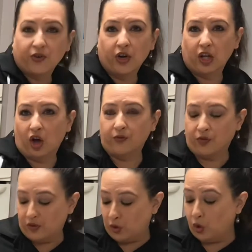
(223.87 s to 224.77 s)
very long for
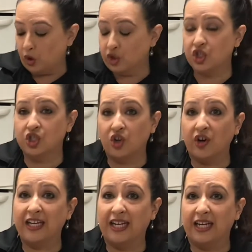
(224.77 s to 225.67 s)
the oil to start
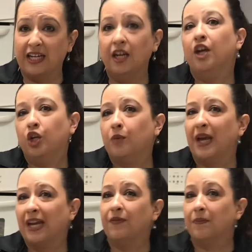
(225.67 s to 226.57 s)
heating. You may
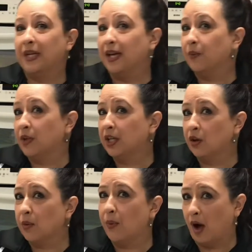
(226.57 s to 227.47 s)
even be able to hear
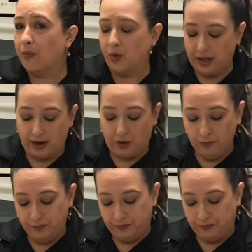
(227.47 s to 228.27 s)
it pop right now.